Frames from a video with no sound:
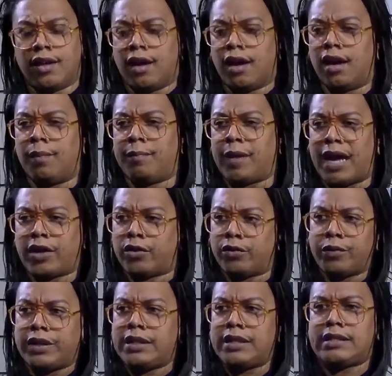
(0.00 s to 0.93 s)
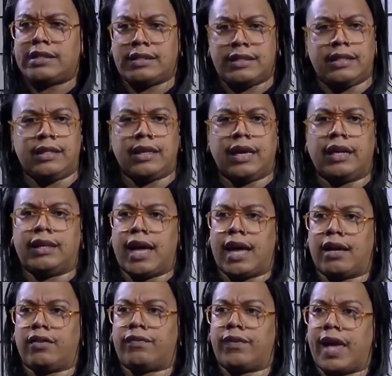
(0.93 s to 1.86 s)
um, I don't really see a
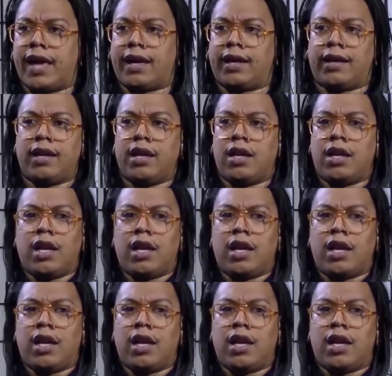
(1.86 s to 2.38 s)
lot of like